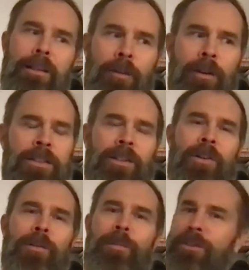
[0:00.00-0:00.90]
It is a fun
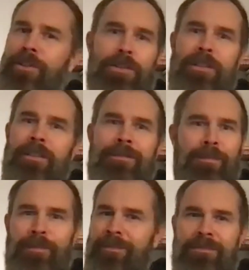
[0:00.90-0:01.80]
joke, but you shouldn't
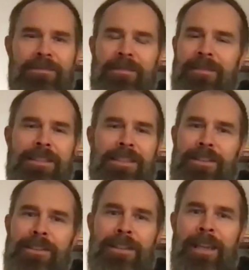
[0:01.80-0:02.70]

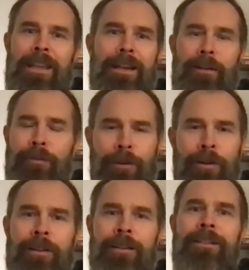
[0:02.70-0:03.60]
take it any
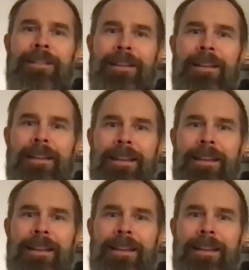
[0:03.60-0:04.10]
further.